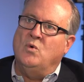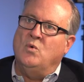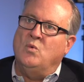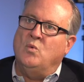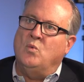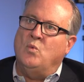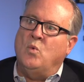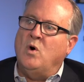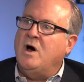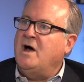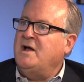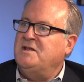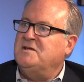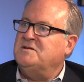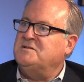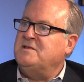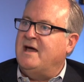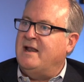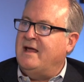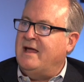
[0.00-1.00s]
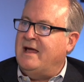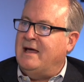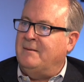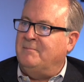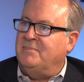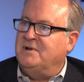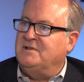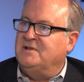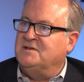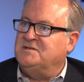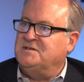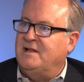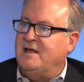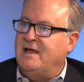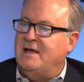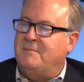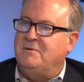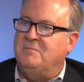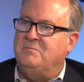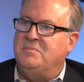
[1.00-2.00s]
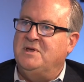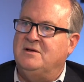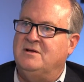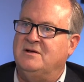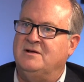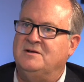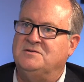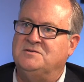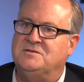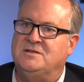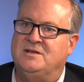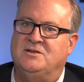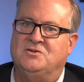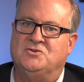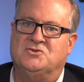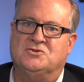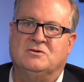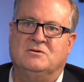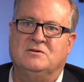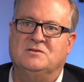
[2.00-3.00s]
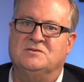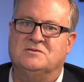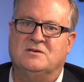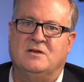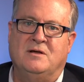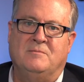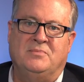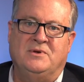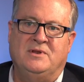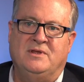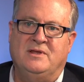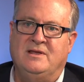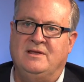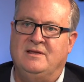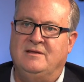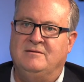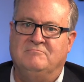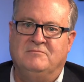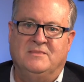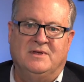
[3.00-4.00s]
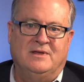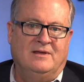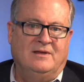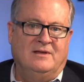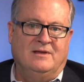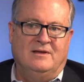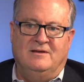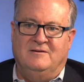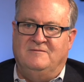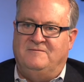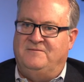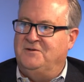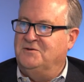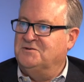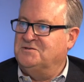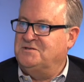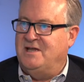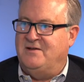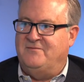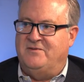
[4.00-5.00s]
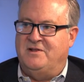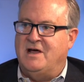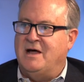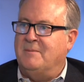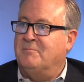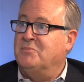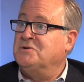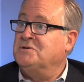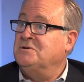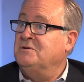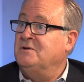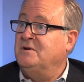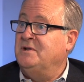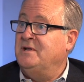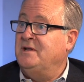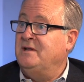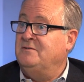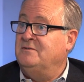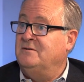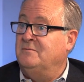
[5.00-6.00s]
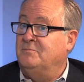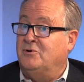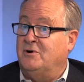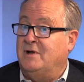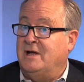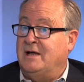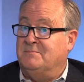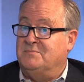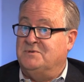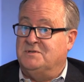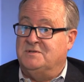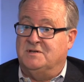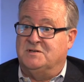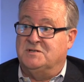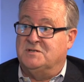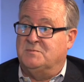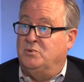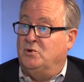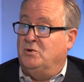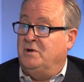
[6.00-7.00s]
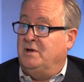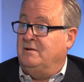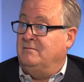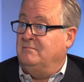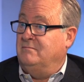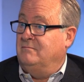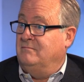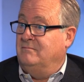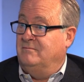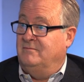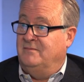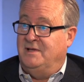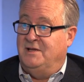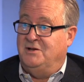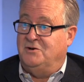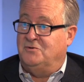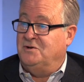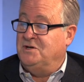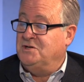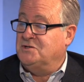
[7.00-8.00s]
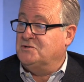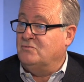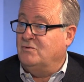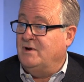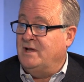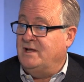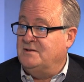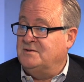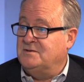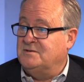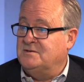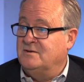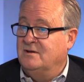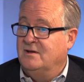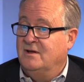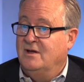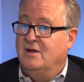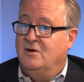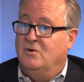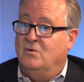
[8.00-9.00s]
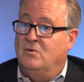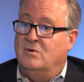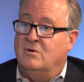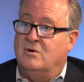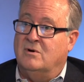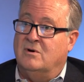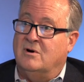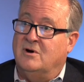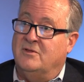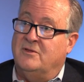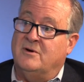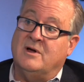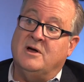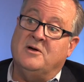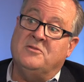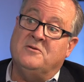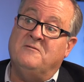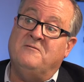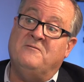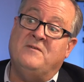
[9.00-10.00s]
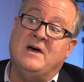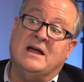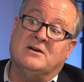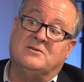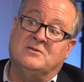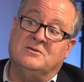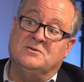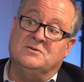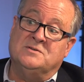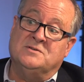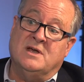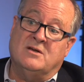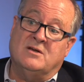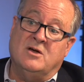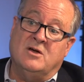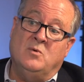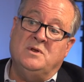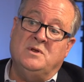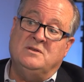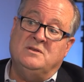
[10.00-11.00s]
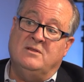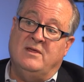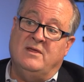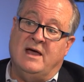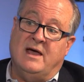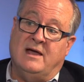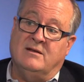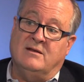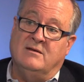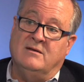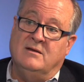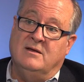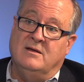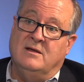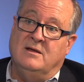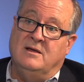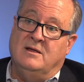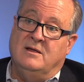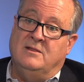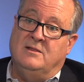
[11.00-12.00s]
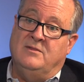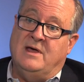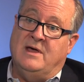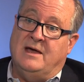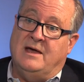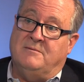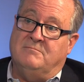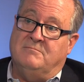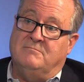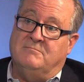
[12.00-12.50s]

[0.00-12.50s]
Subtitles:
why does that happen? Does it happen because the insurance company feels they have an opportunity to perhaps exploit increased rates? Or are there other factors that go into that